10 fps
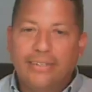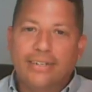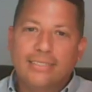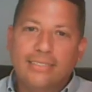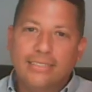
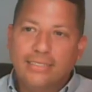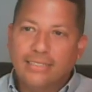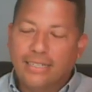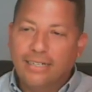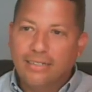Yes, it is
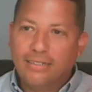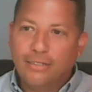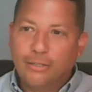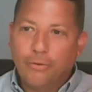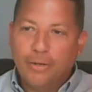a
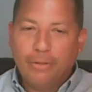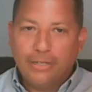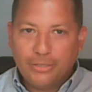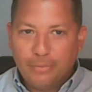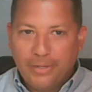great
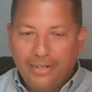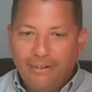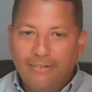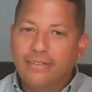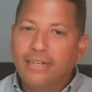pleasure to be
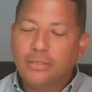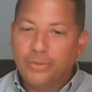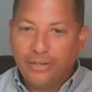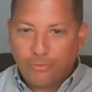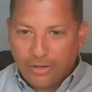here. And yes, we
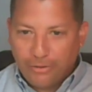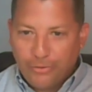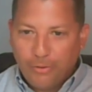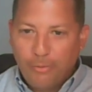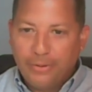have quite a
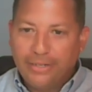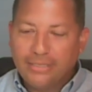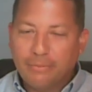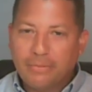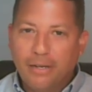few openings
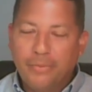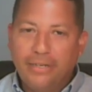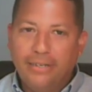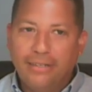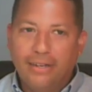
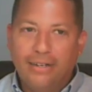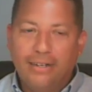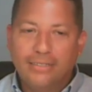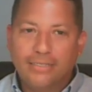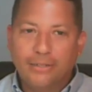upcoming.
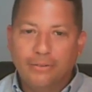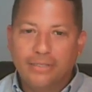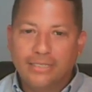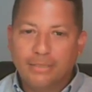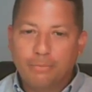So
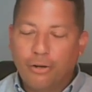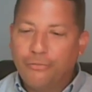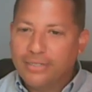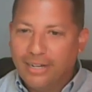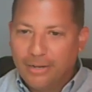this is
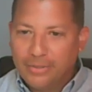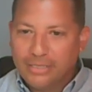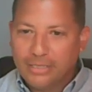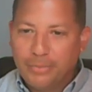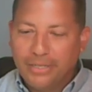perfect timing to
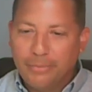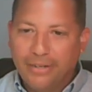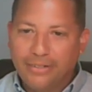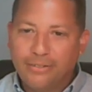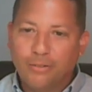speak
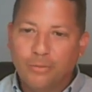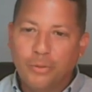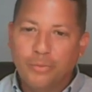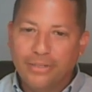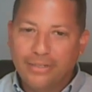about internal
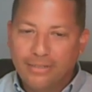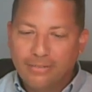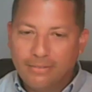mobility.